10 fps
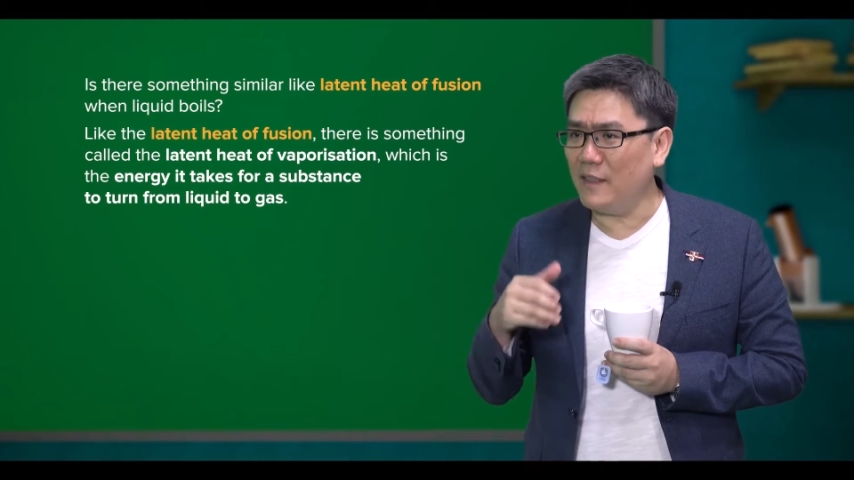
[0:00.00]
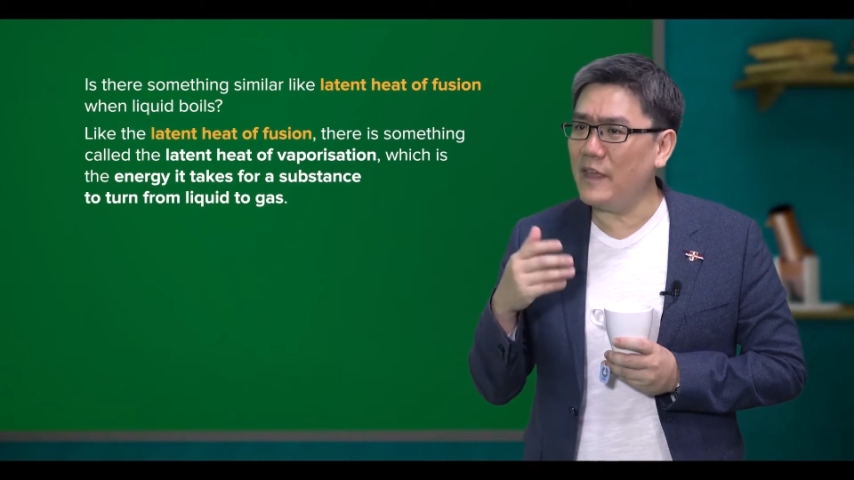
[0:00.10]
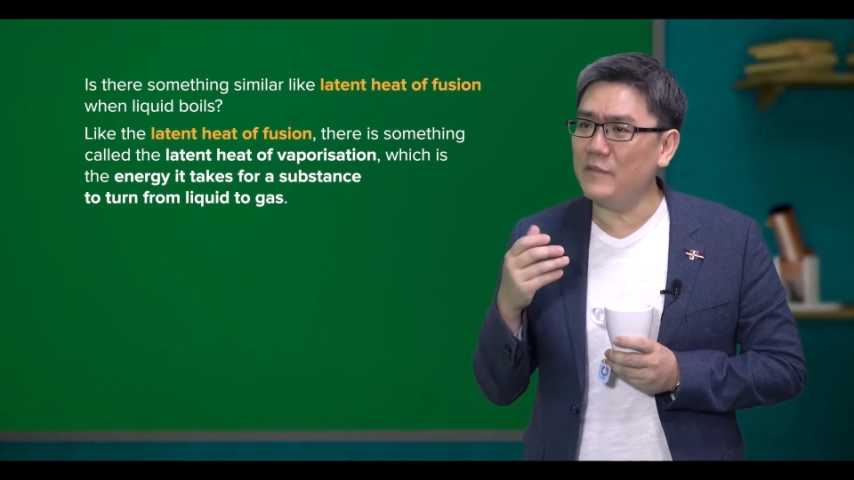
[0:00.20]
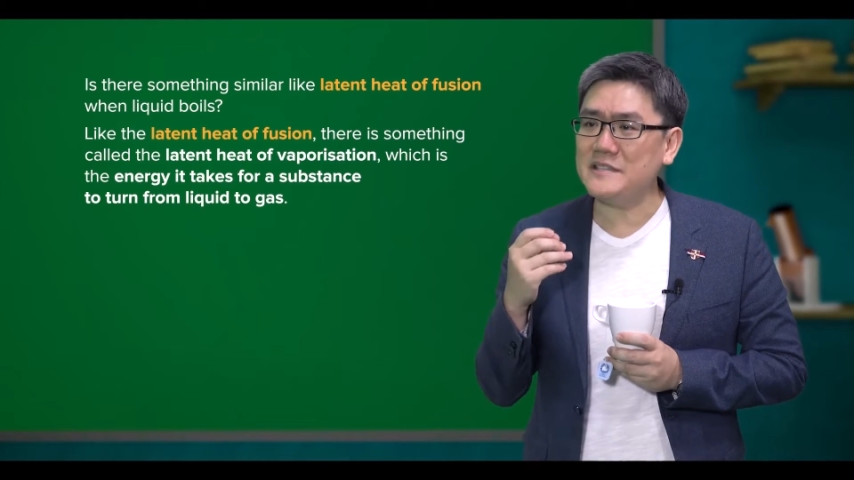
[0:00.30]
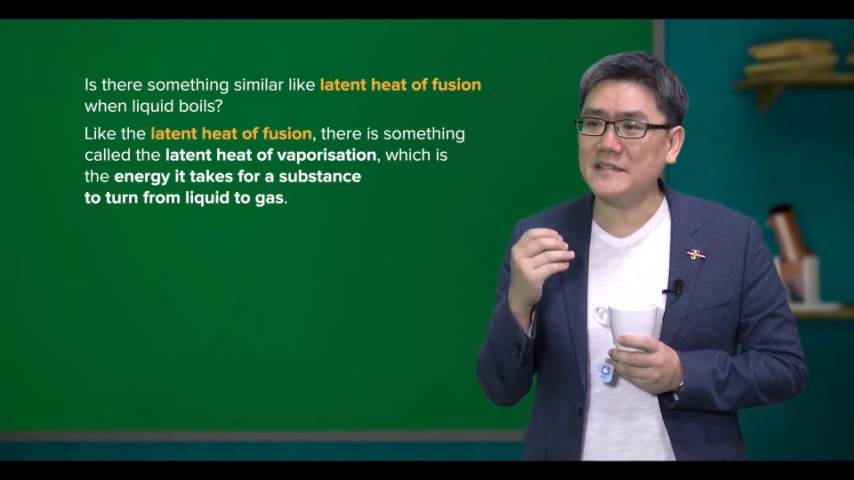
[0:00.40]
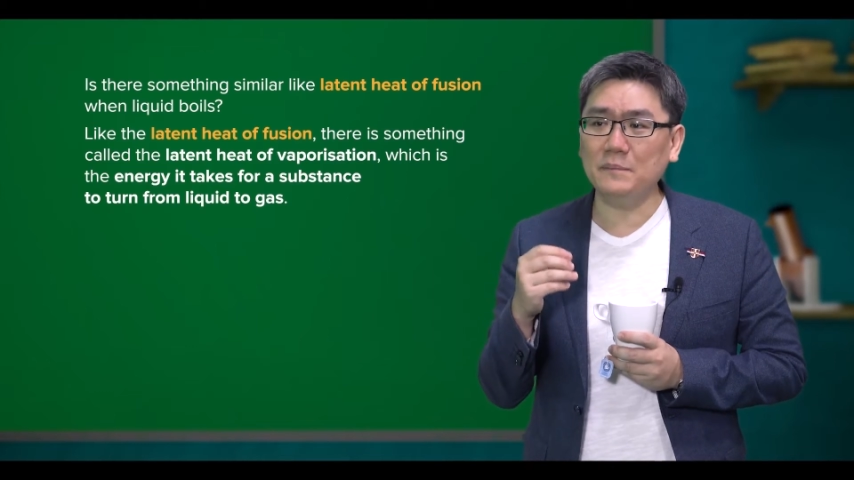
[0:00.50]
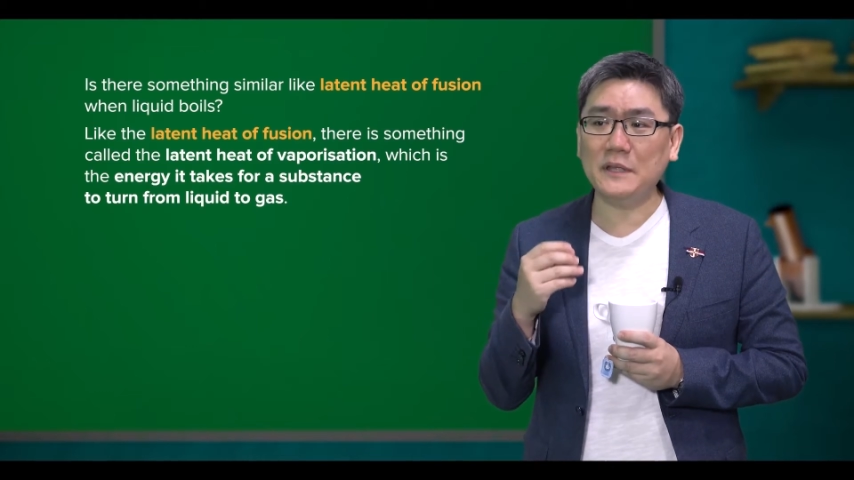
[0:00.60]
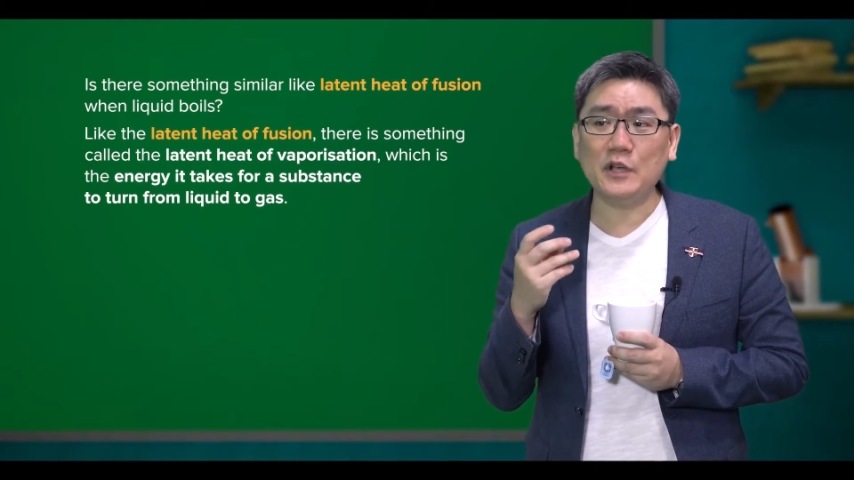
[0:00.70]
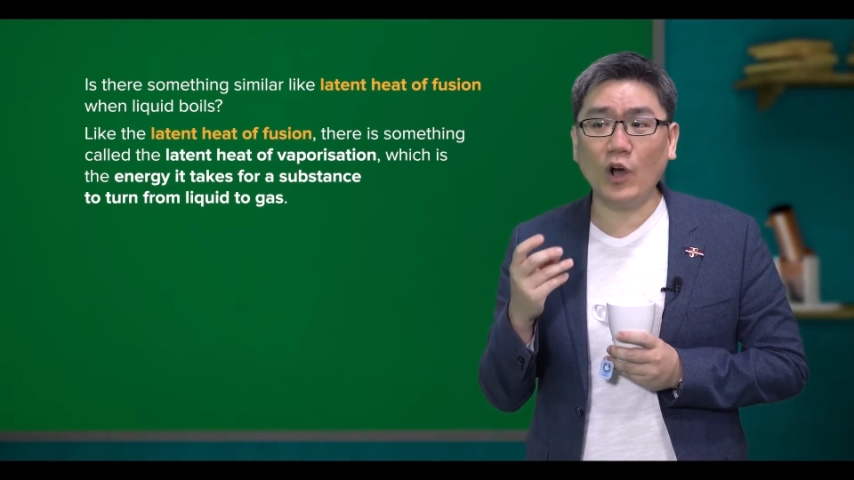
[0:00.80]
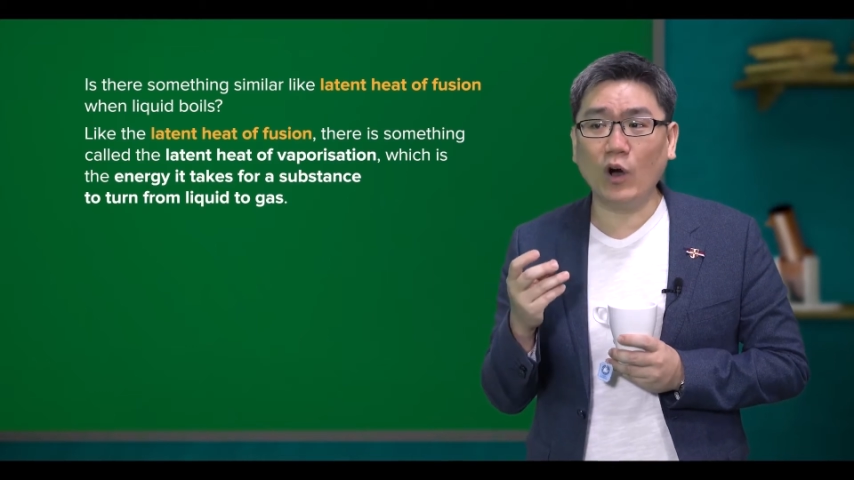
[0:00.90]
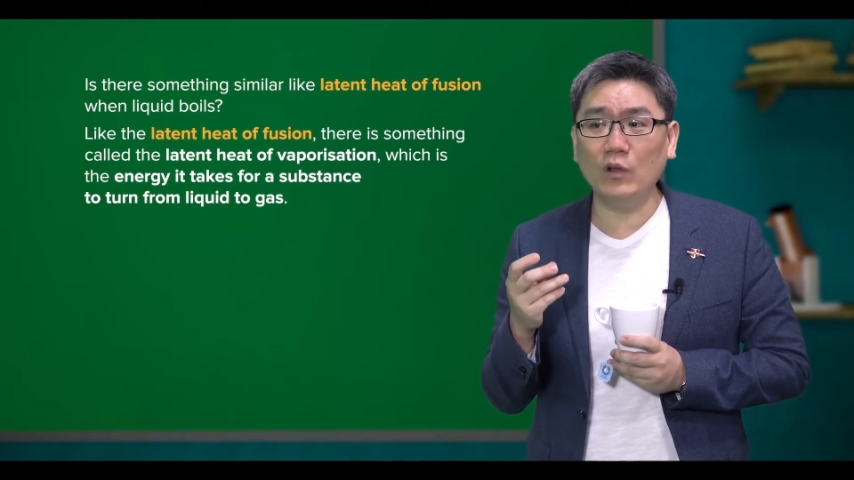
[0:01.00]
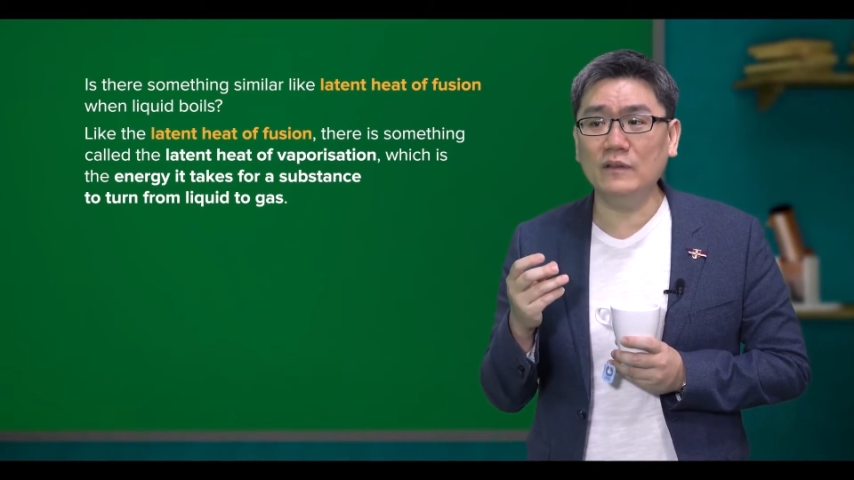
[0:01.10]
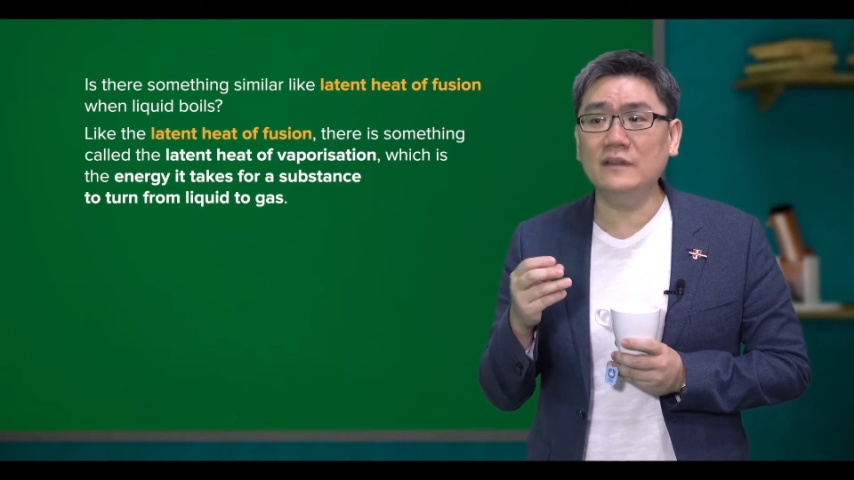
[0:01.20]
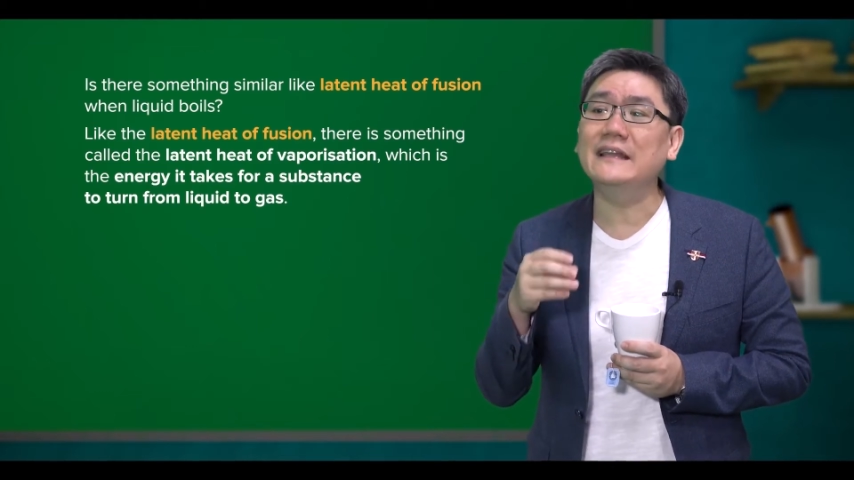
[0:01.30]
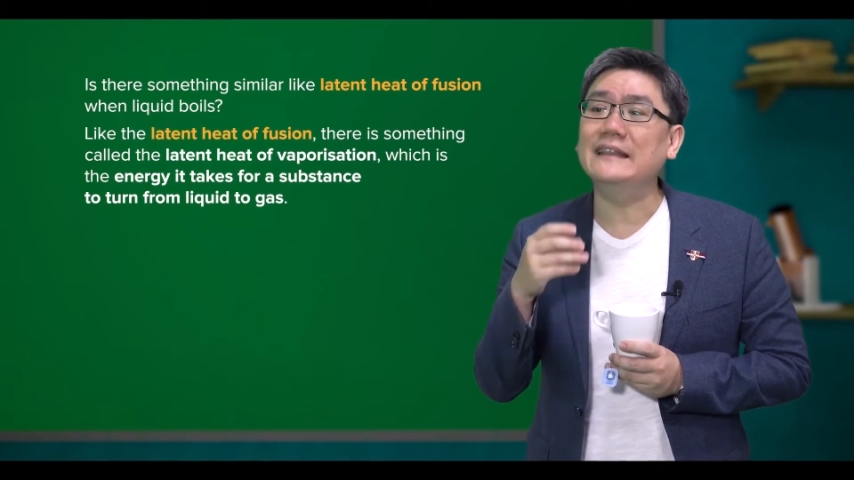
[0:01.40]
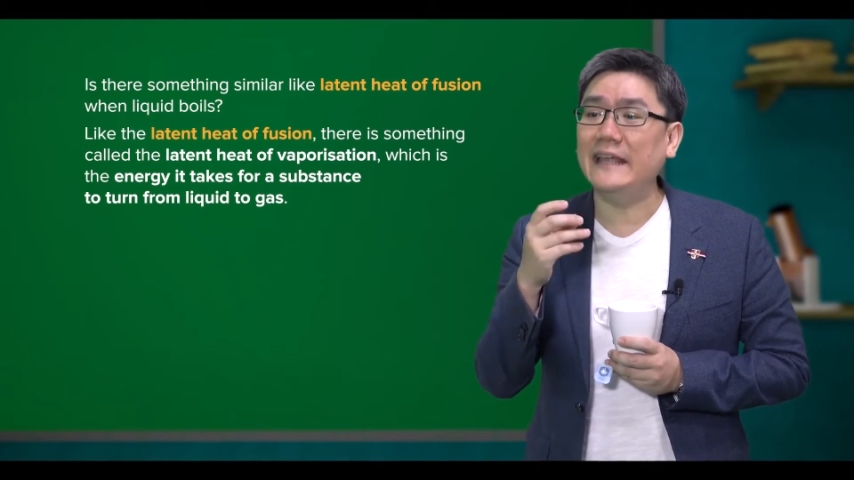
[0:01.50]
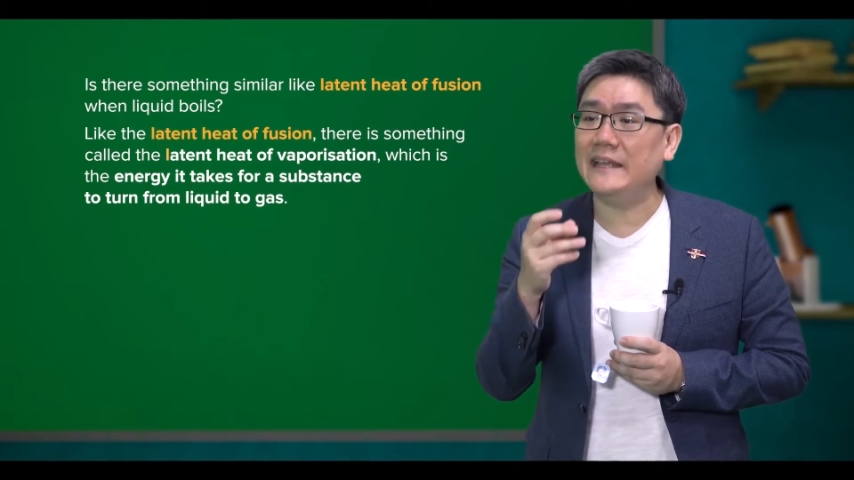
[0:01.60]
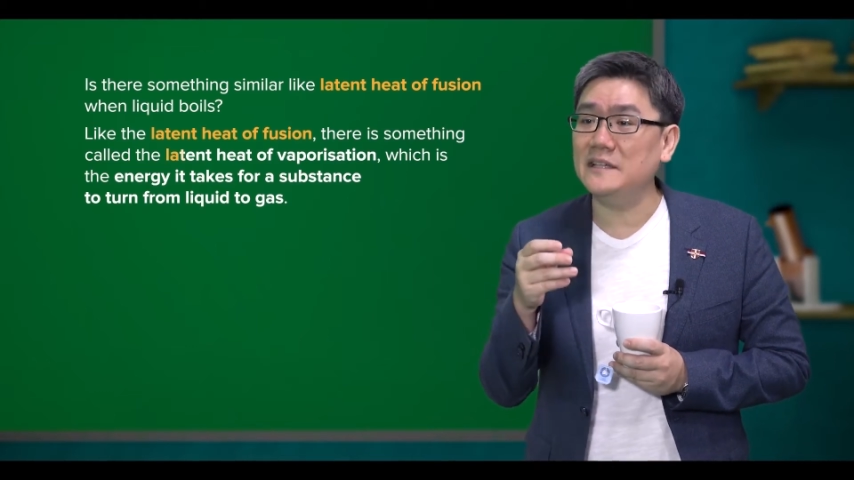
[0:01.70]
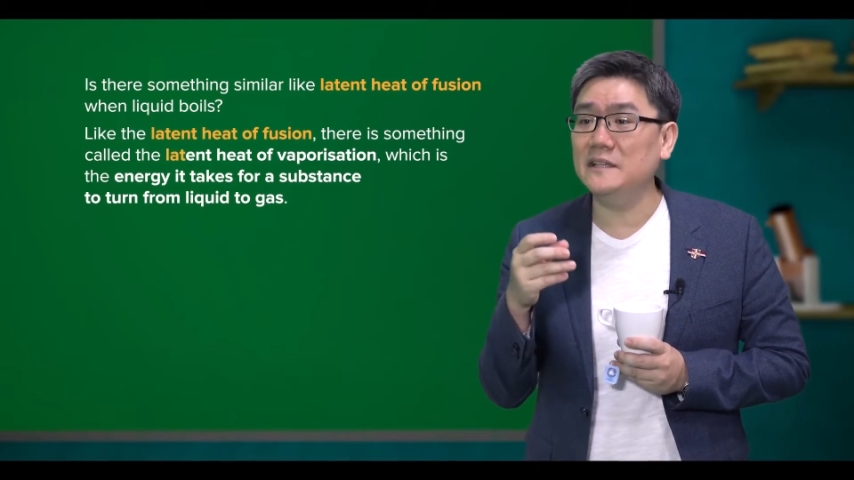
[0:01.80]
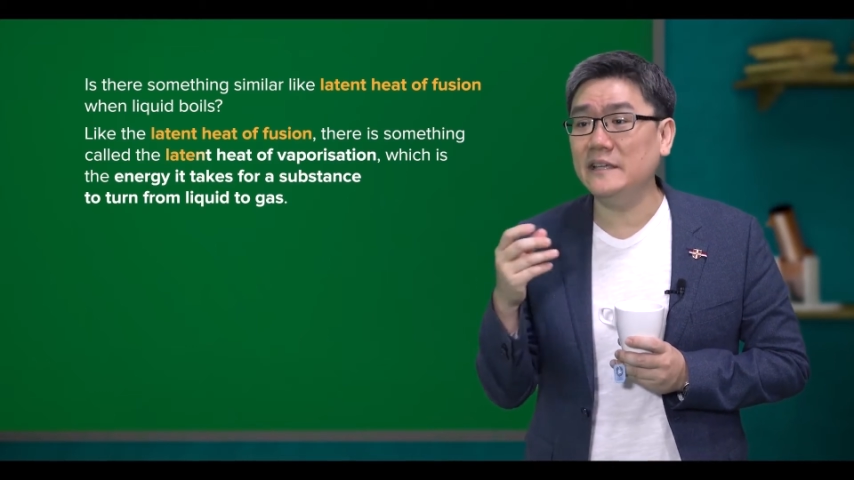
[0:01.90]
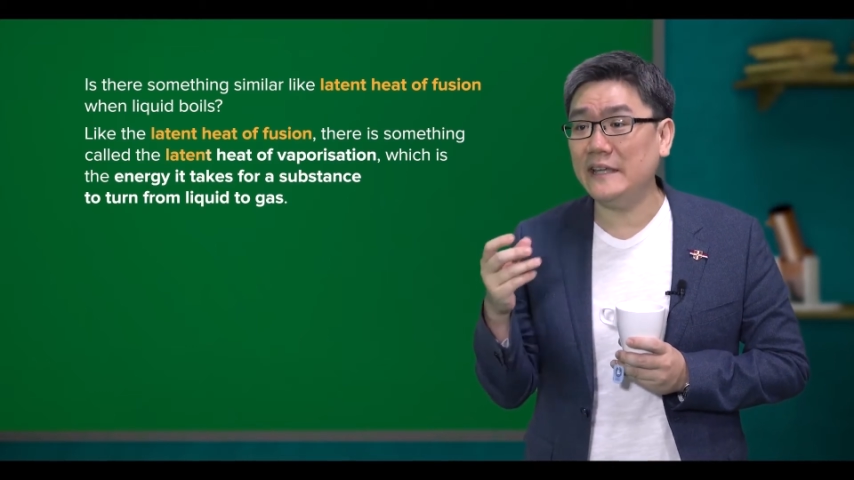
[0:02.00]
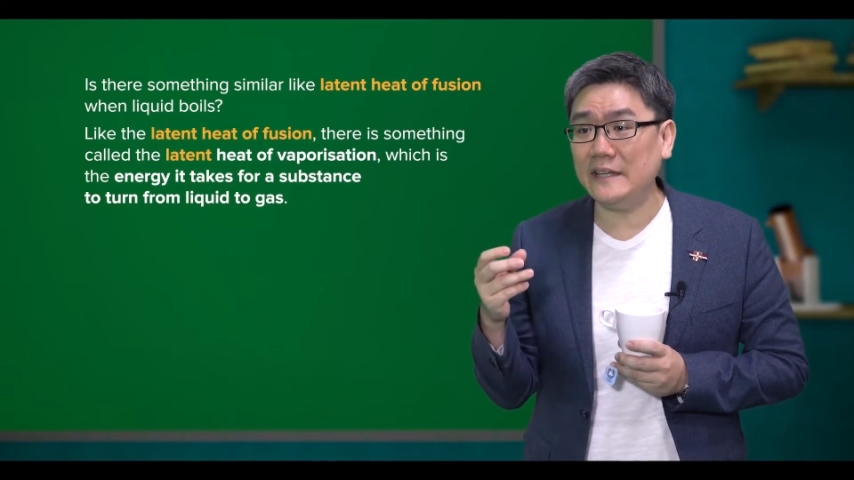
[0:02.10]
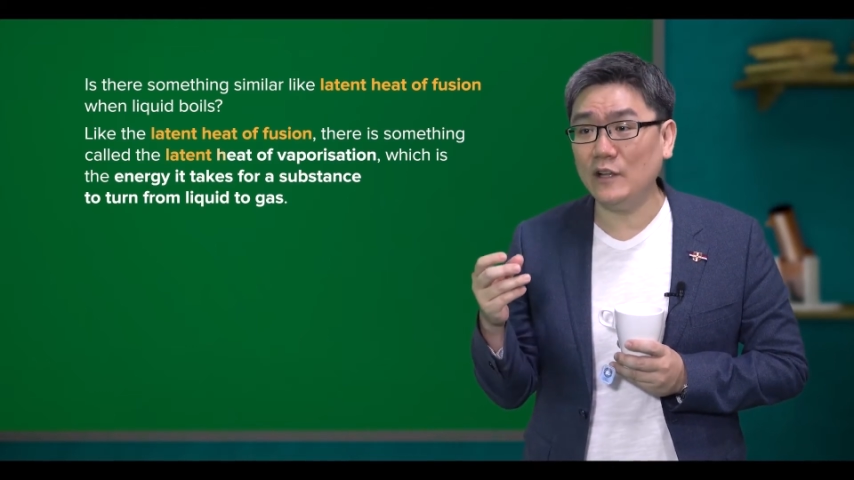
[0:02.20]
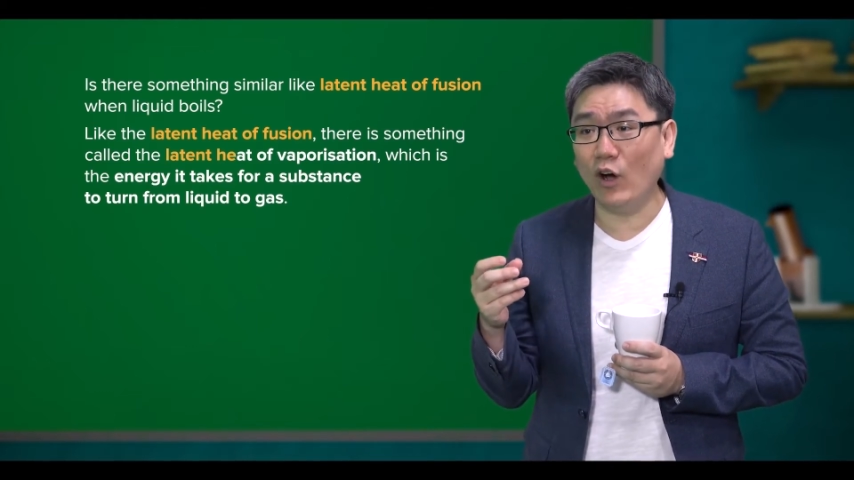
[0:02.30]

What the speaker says: there is something called the latent heat